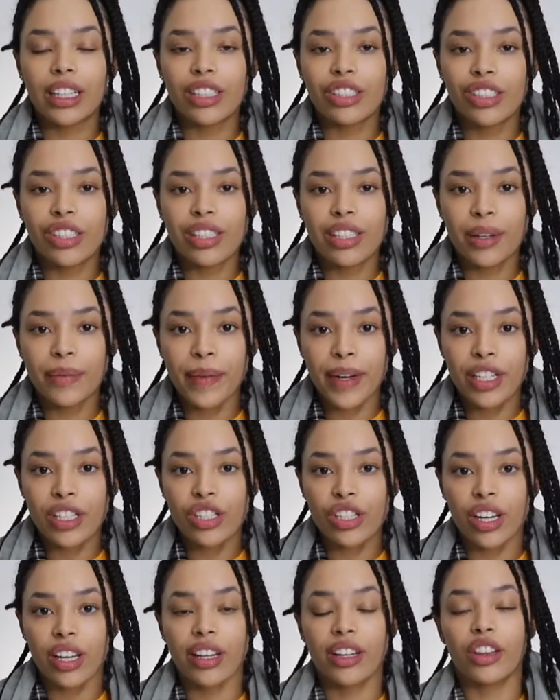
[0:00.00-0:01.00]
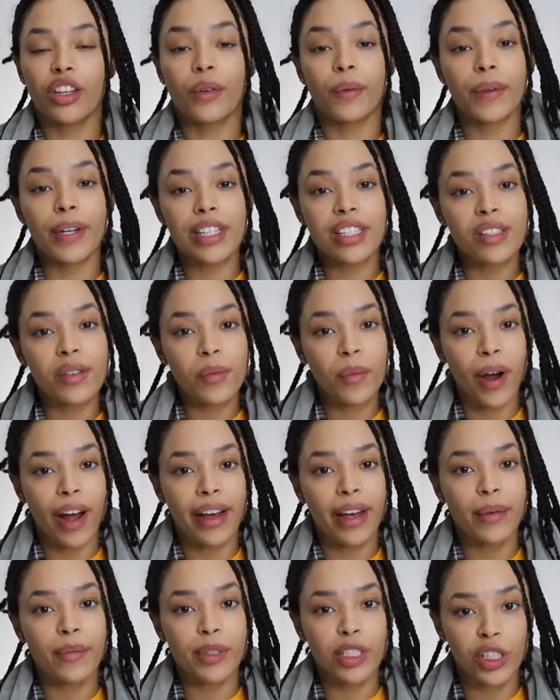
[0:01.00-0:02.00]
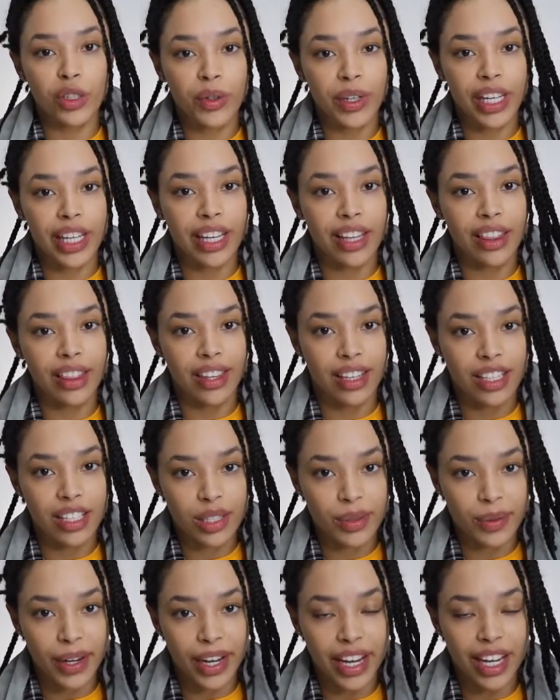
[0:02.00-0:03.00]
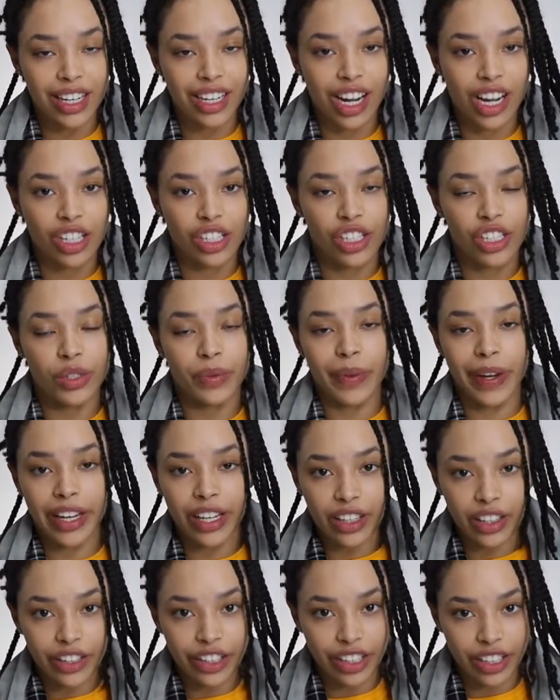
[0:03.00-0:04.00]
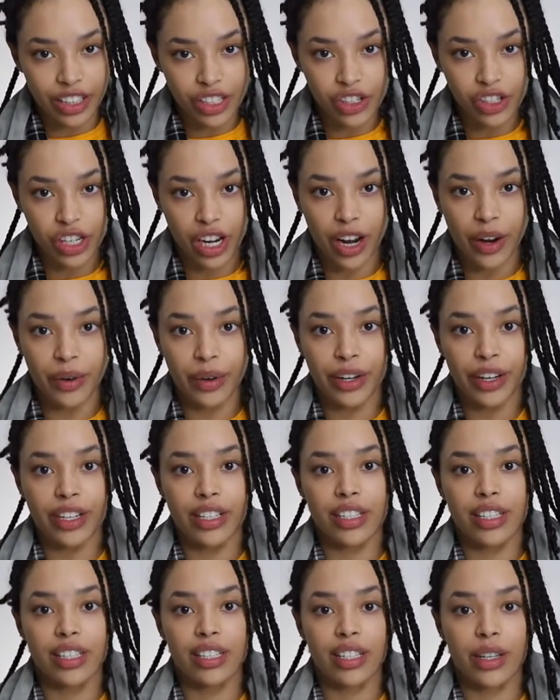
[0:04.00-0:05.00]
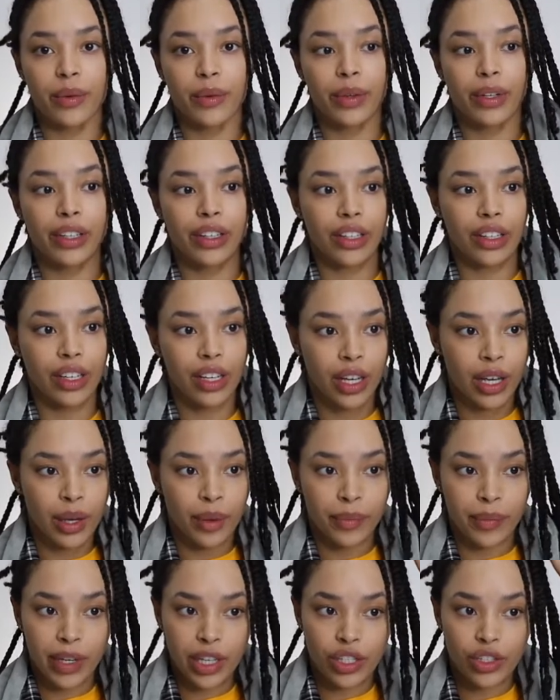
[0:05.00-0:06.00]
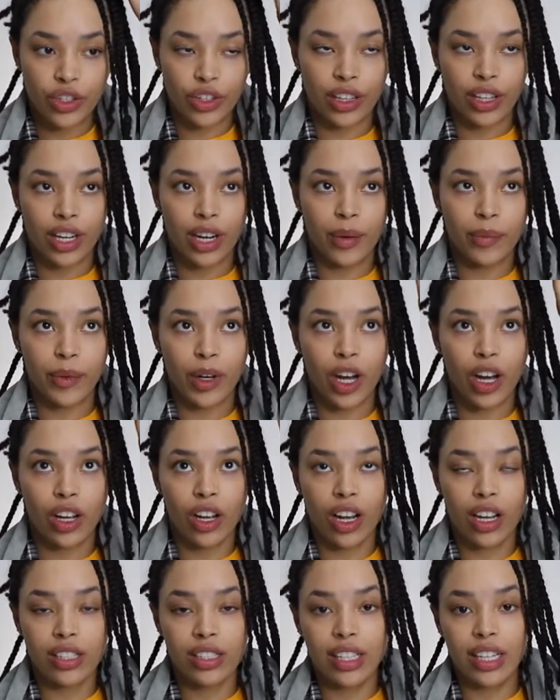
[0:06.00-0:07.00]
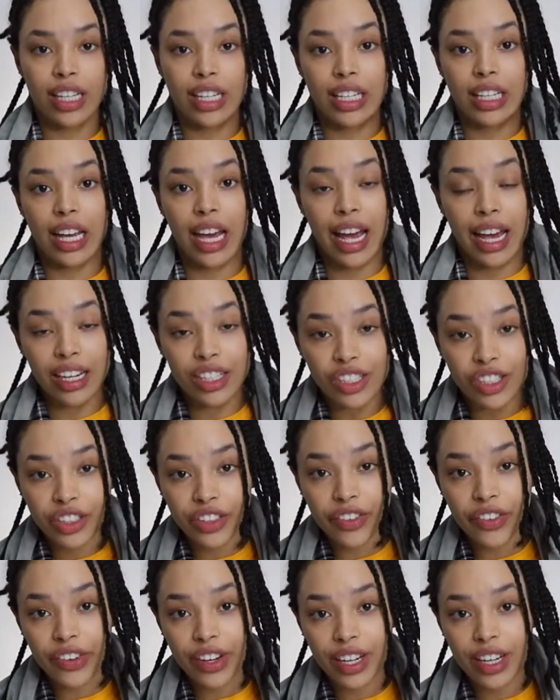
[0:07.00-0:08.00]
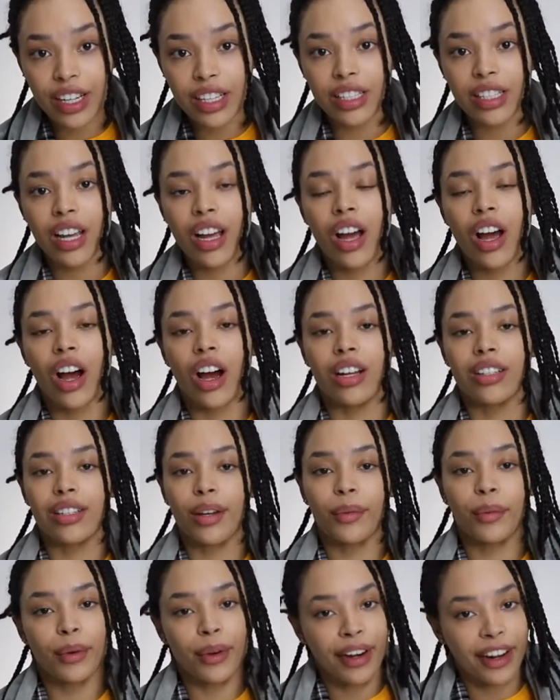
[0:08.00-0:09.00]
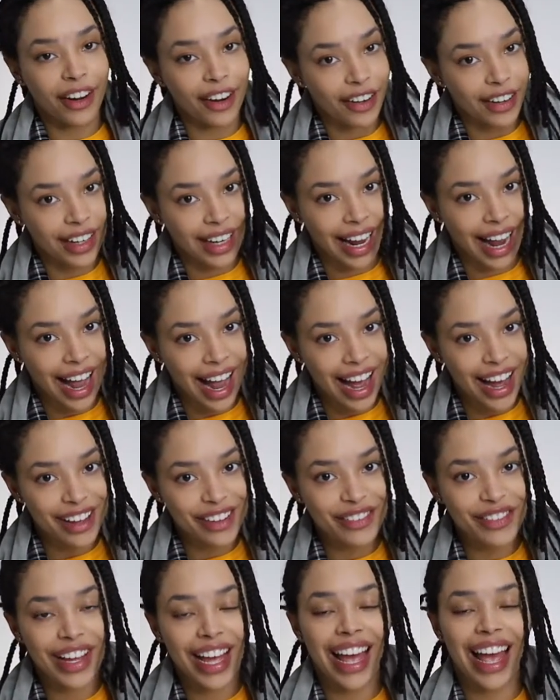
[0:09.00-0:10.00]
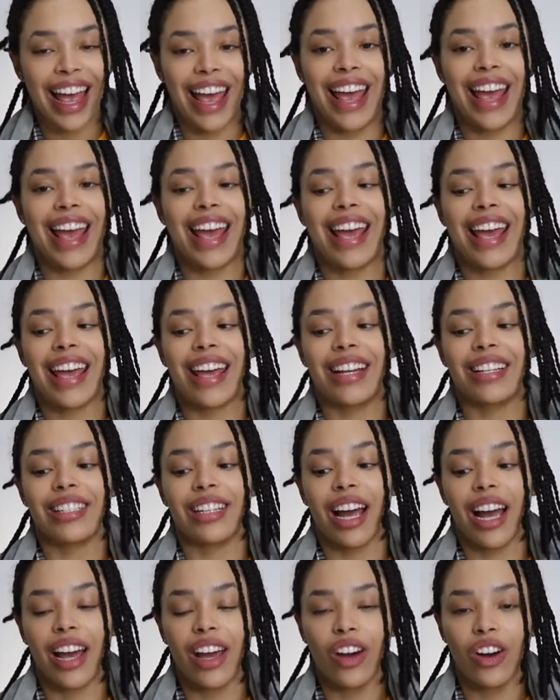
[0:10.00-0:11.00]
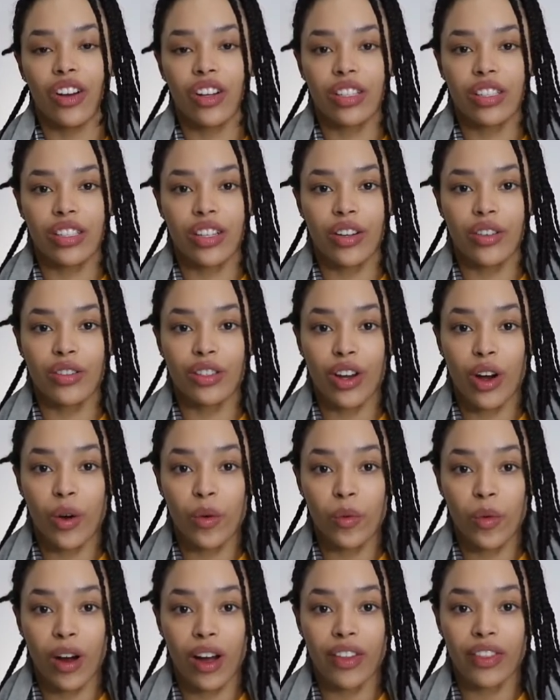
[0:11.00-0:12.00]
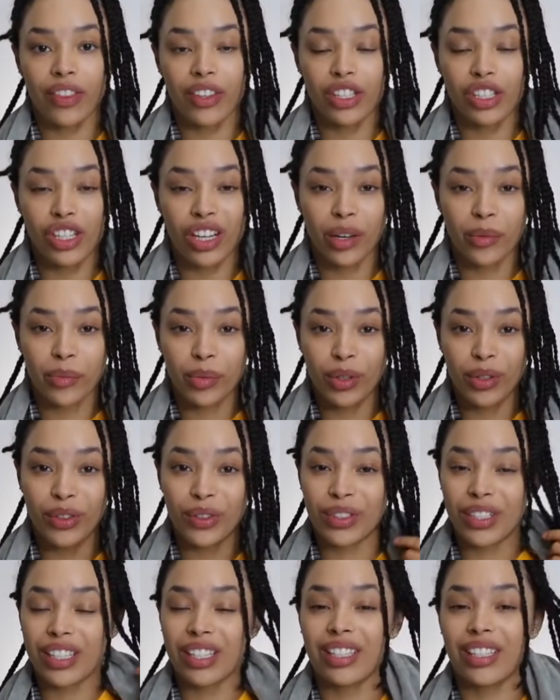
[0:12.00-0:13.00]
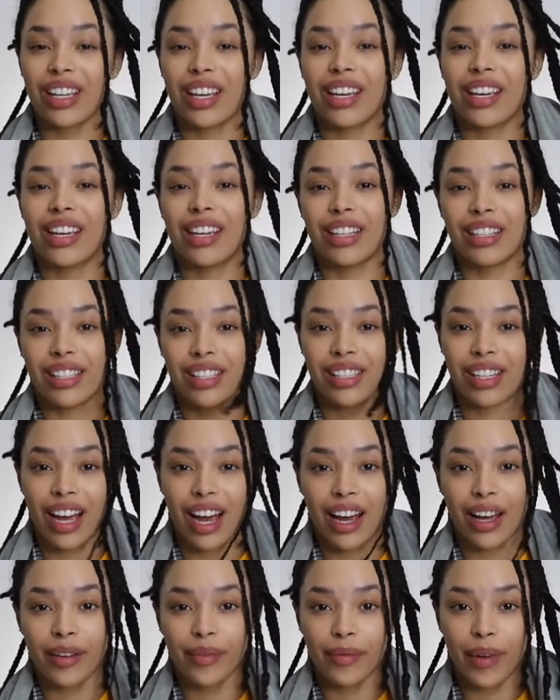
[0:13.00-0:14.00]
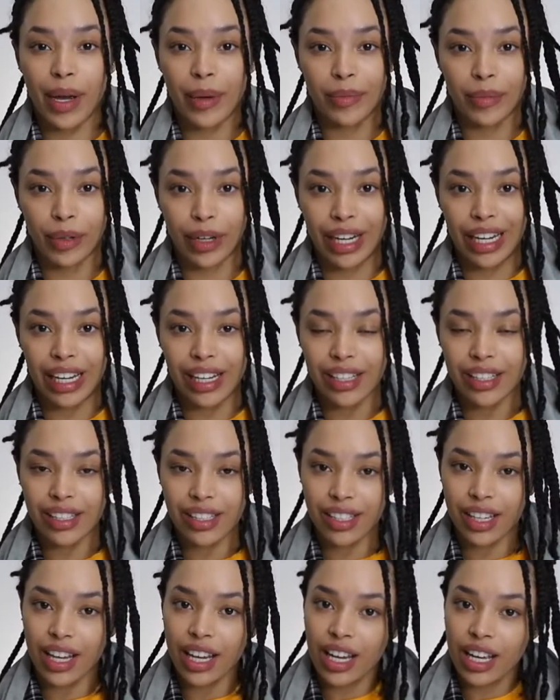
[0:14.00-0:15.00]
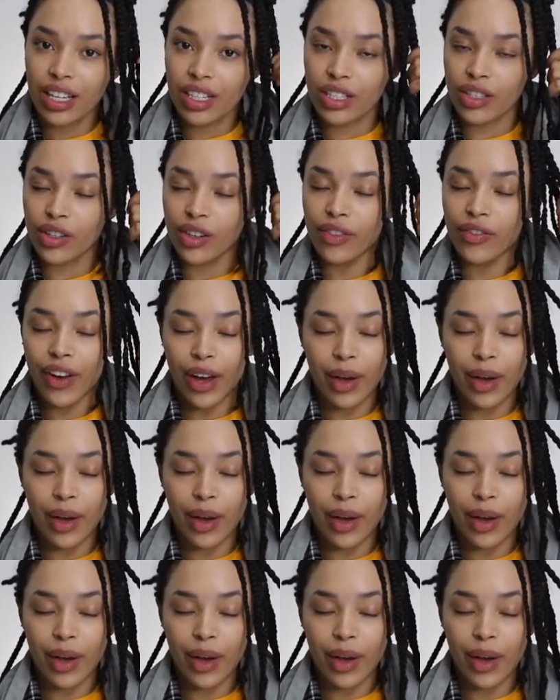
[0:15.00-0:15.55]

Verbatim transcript: just to mention, the reason why I'm doing it this way and not just regular in the shower is because I want to make sure that I'm not causing any extra frizz on top of what I already have. And I also don't want the shampoo to sit inside my braids. So if